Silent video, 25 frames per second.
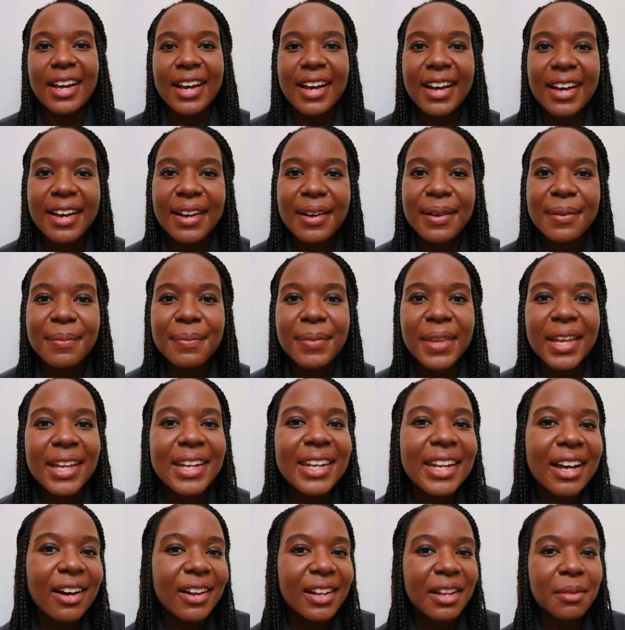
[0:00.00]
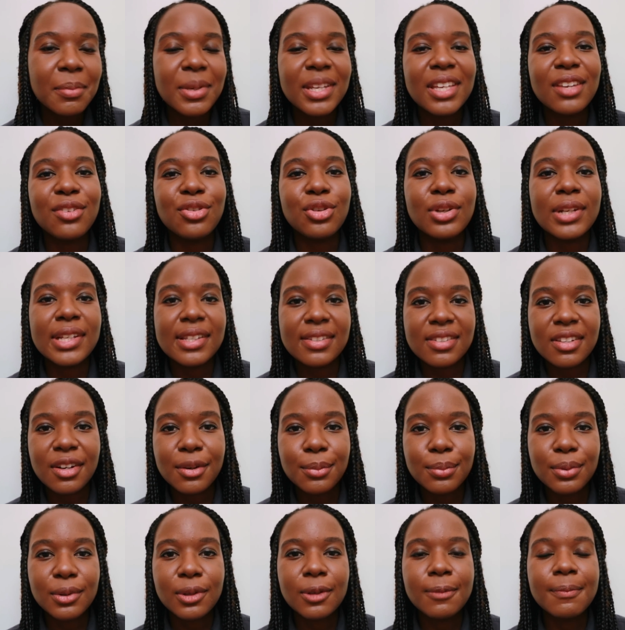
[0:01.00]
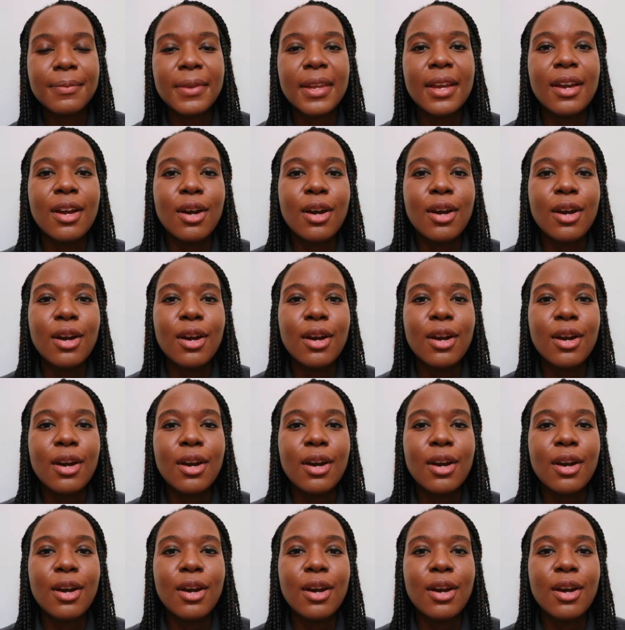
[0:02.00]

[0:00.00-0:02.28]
Now, let me give you an example.